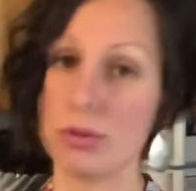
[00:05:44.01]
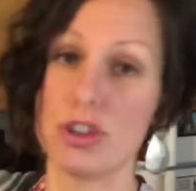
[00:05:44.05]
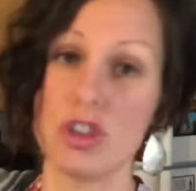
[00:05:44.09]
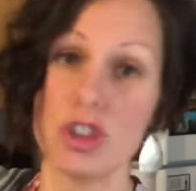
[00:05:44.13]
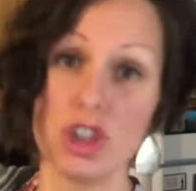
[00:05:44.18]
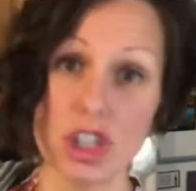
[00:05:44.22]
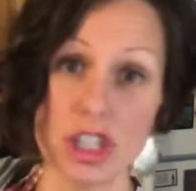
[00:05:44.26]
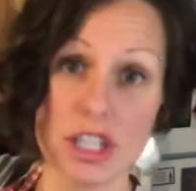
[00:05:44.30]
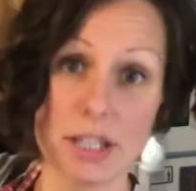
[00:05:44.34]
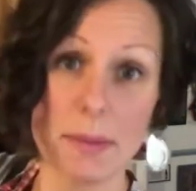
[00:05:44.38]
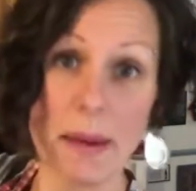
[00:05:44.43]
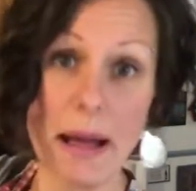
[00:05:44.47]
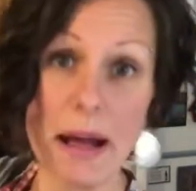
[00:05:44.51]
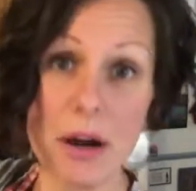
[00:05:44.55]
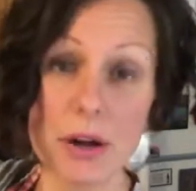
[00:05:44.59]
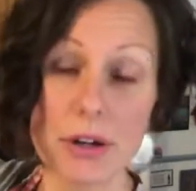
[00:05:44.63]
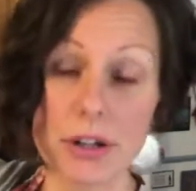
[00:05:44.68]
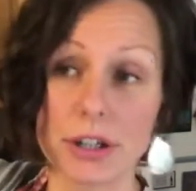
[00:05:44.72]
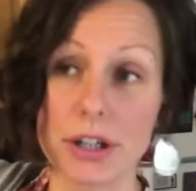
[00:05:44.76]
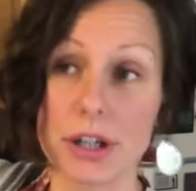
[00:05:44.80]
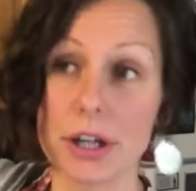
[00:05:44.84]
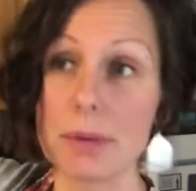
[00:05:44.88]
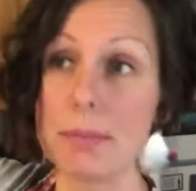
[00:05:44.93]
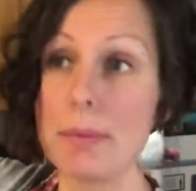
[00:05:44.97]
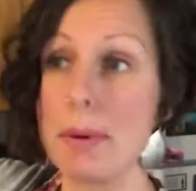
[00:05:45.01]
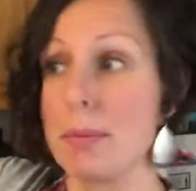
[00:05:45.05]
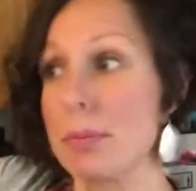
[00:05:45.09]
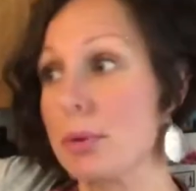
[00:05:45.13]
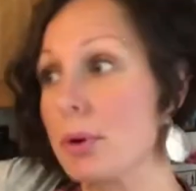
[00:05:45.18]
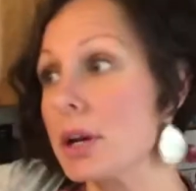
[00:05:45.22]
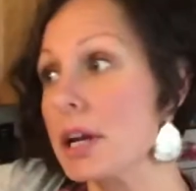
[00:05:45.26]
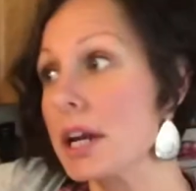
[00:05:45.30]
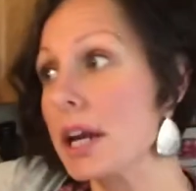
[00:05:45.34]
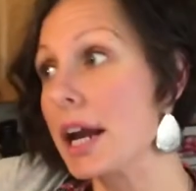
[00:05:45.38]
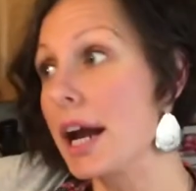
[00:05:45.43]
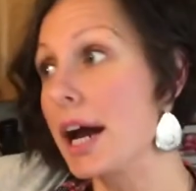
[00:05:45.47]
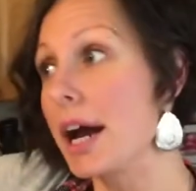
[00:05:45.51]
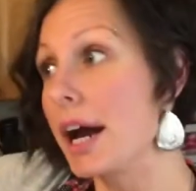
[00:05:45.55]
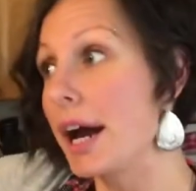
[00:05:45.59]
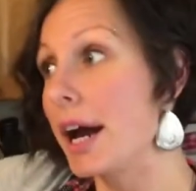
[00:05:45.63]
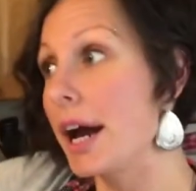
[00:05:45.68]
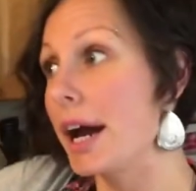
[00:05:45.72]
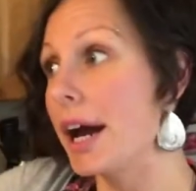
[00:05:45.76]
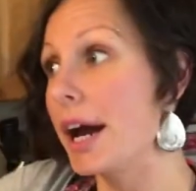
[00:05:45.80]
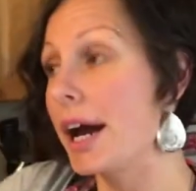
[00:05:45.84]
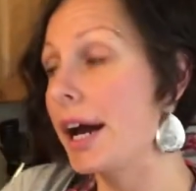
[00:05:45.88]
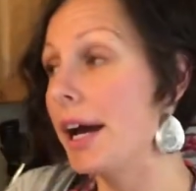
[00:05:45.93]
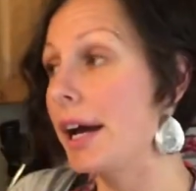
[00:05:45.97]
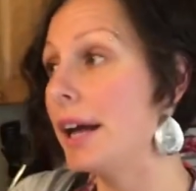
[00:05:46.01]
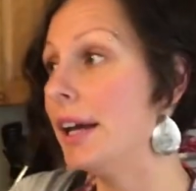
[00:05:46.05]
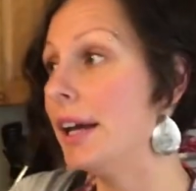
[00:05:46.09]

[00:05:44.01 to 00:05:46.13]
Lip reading: Chili powder, paprika,